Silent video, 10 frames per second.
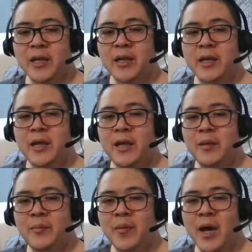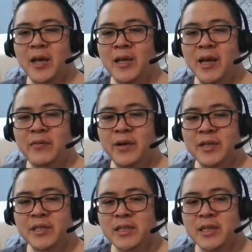in my
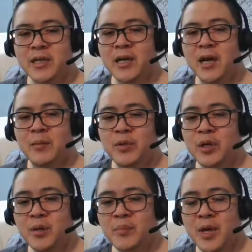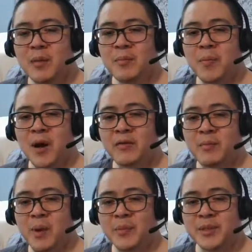endeavors, you could become part of the
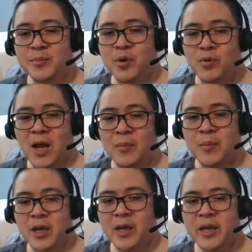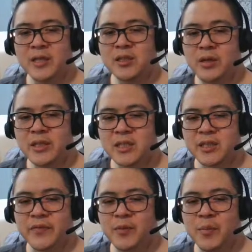membership program. It's only just a
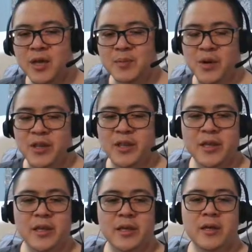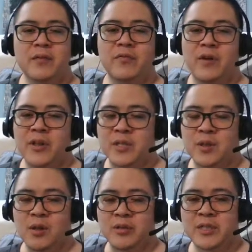few bucks a month for the
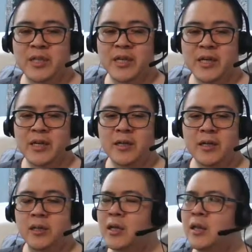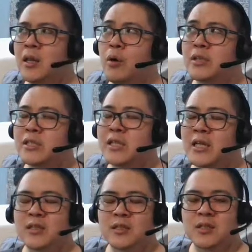slowest tier, the lowest tier,
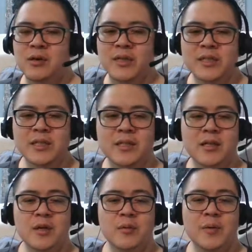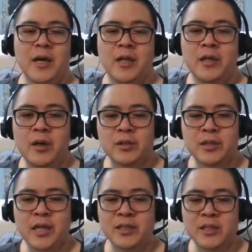not slowest. But you also
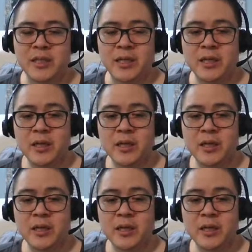get to see